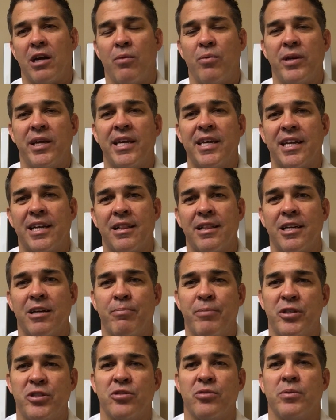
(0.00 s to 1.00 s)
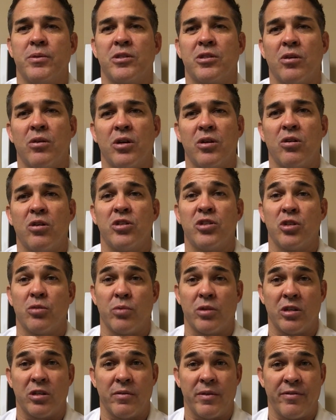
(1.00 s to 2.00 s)
I want to get a clear picture of what's going on, so
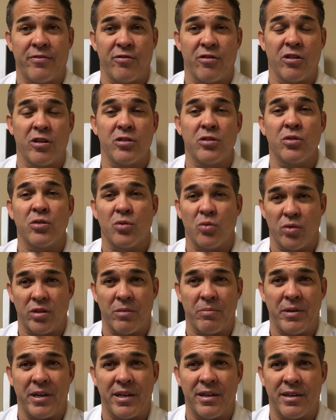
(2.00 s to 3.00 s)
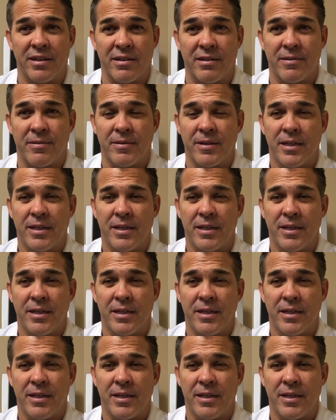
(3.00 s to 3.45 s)
we're going to refer to an orthopedic.